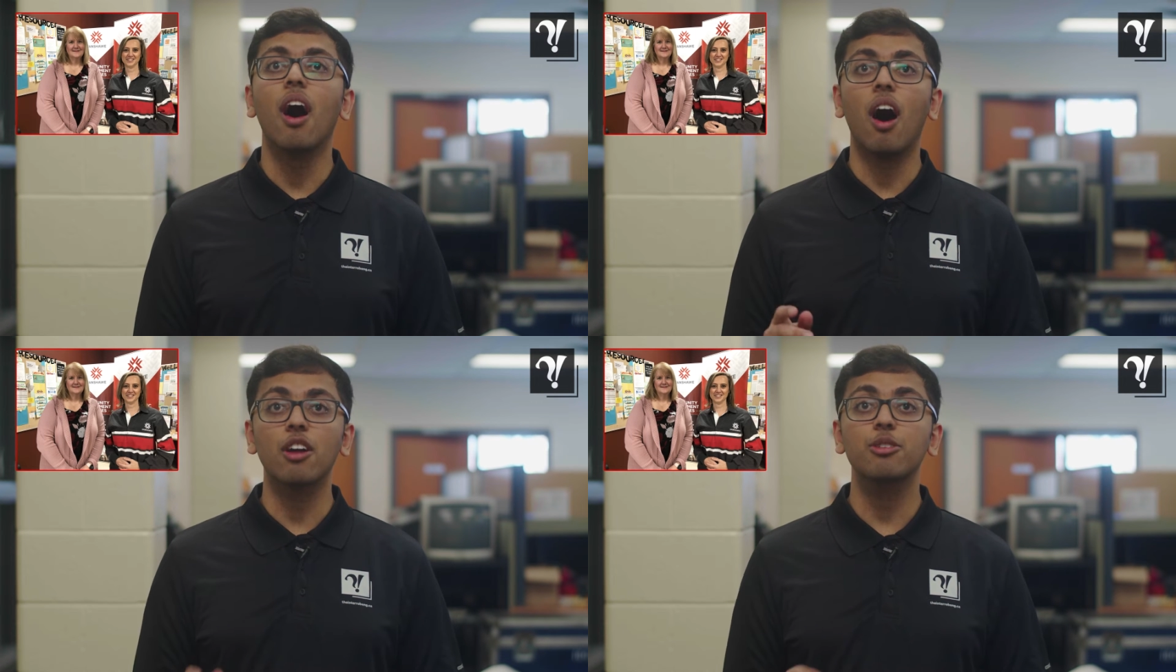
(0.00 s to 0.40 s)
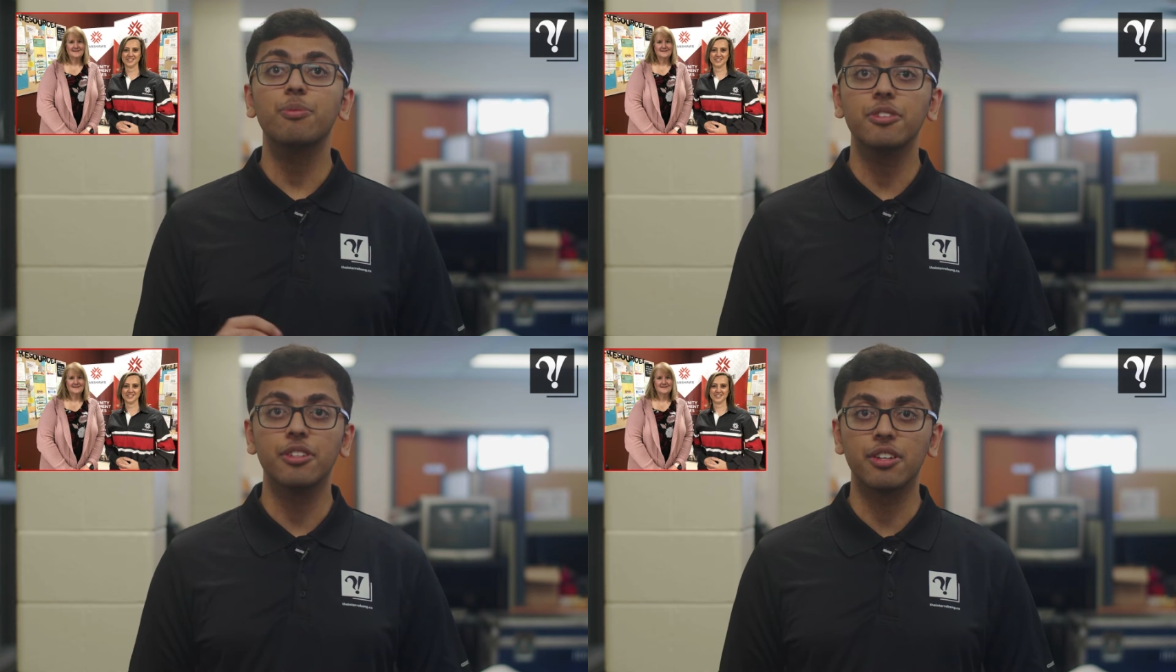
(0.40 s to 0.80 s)

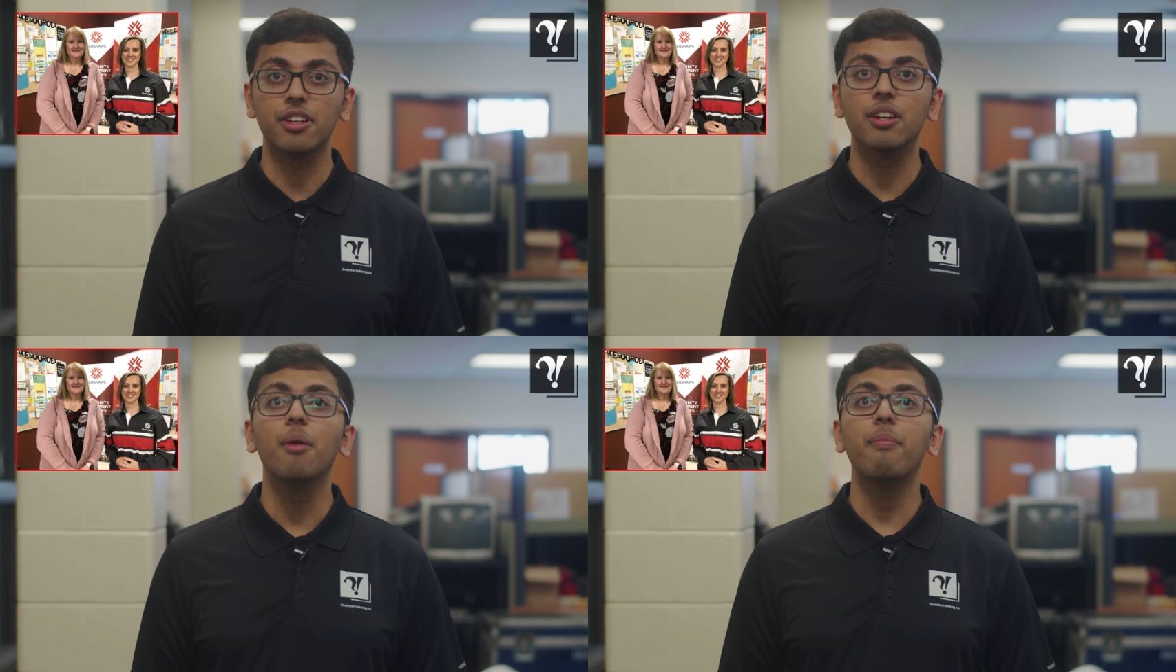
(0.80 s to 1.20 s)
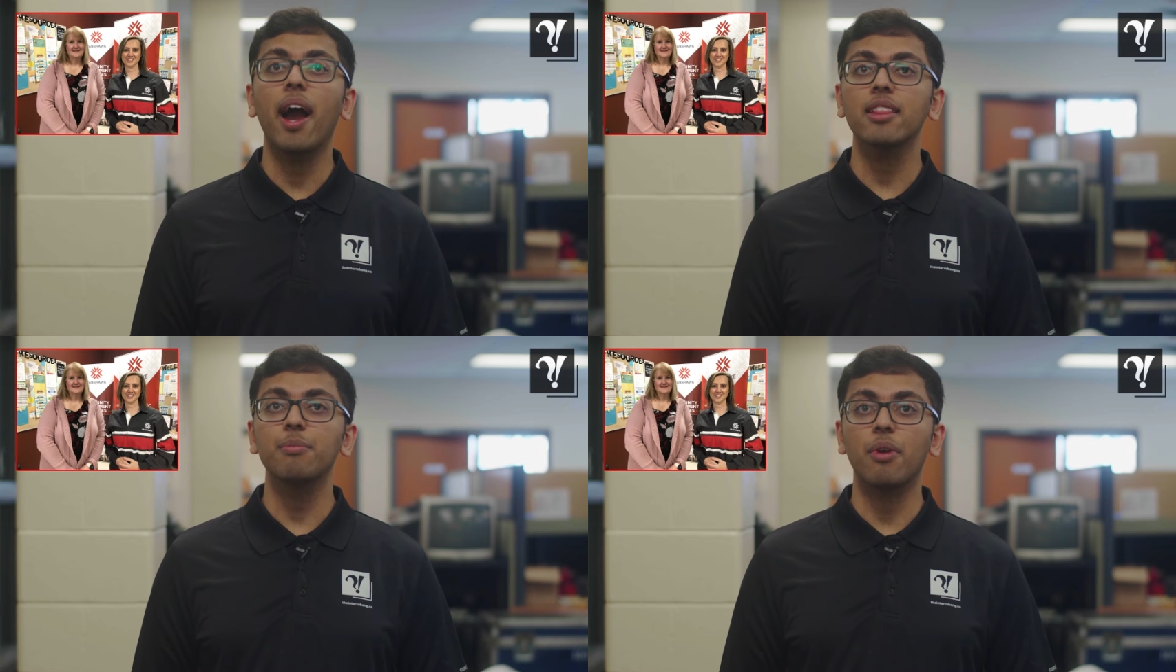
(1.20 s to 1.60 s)
Entrepreneurial
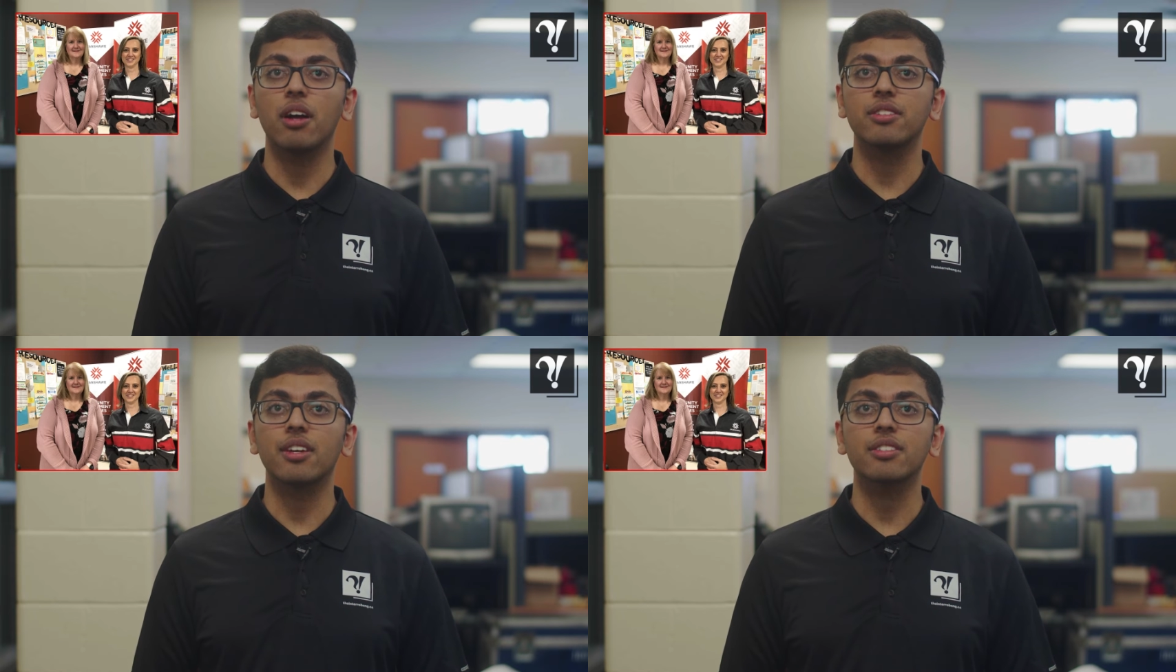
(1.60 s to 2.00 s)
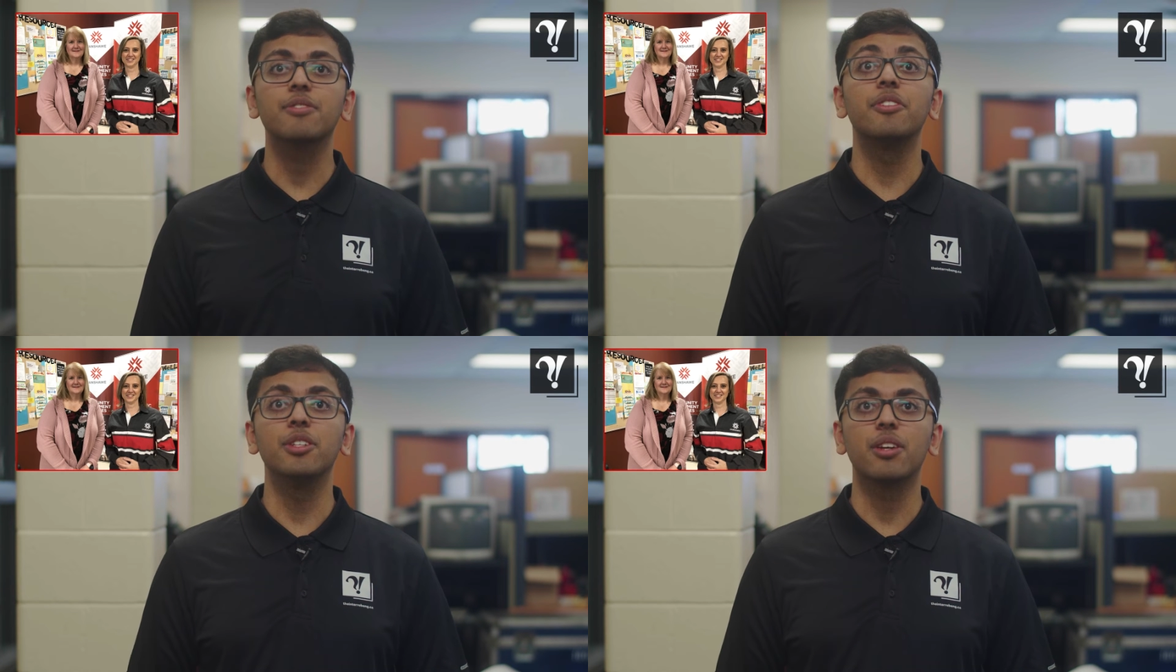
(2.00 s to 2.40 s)
Pilot Projects
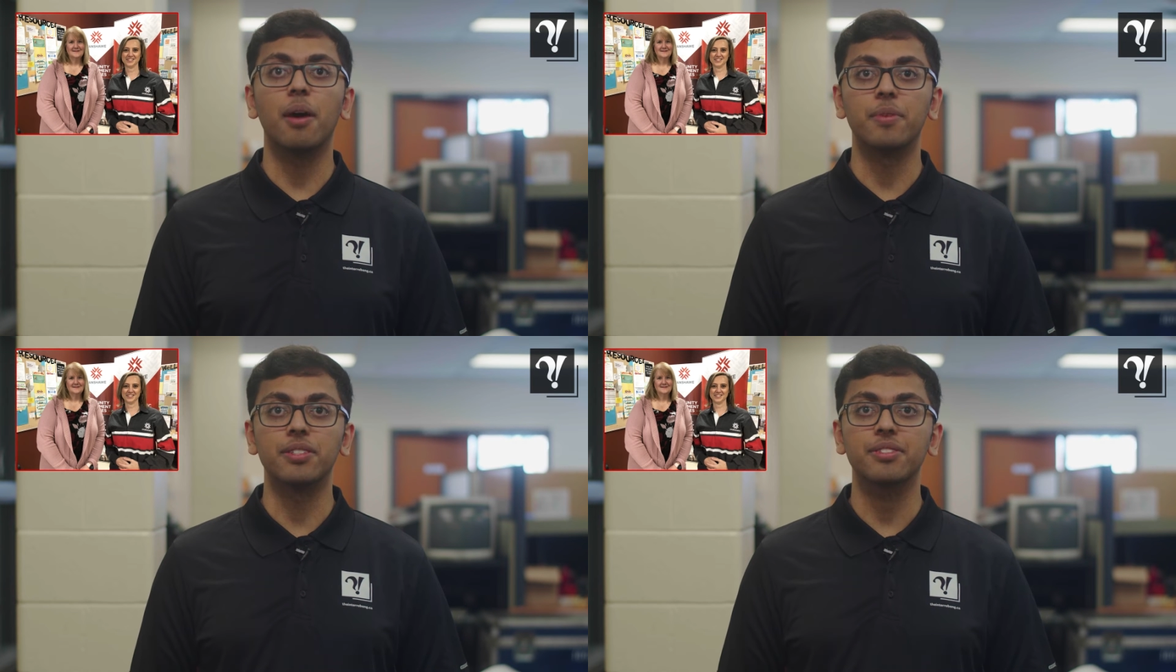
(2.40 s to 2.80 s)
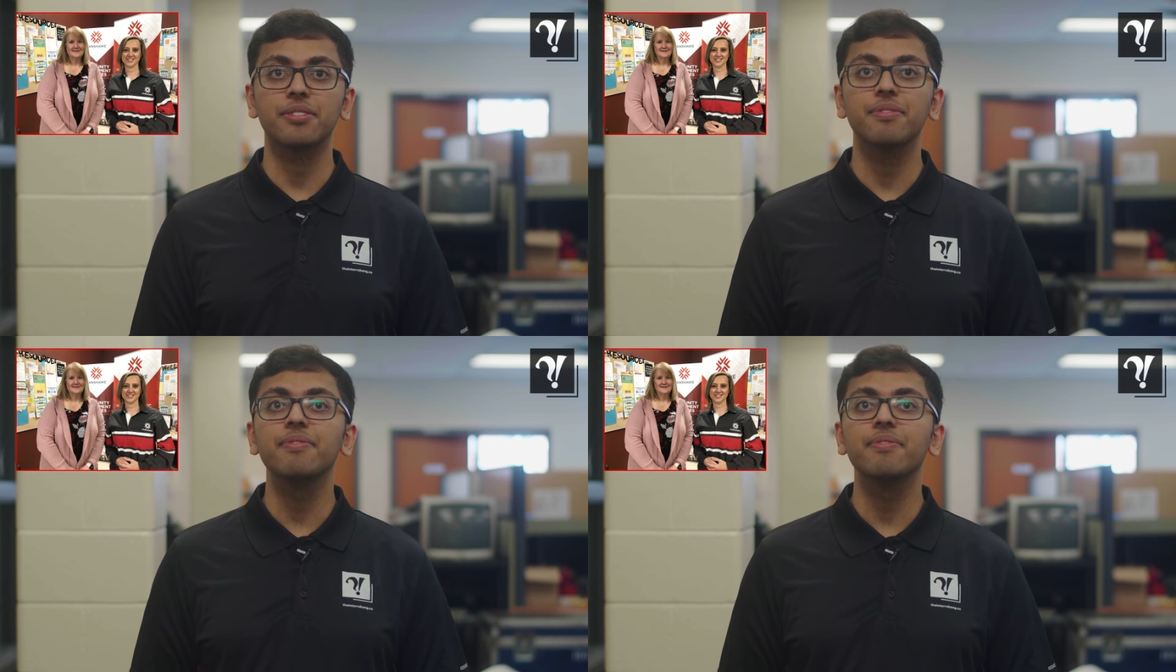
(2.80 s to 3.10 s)
for Newcomers.